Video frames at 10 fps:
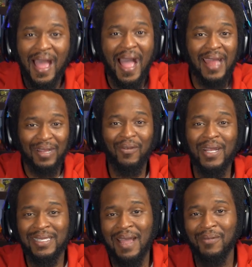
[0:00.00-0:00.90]
I had a
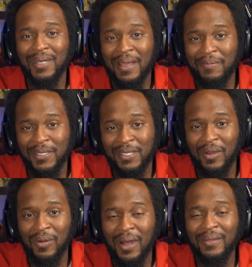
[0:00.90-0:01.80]
great time with the
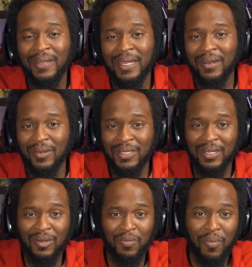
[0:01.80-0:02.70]
episode, other than those
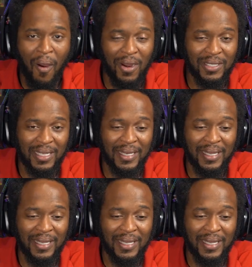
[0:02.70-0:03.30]
little parts in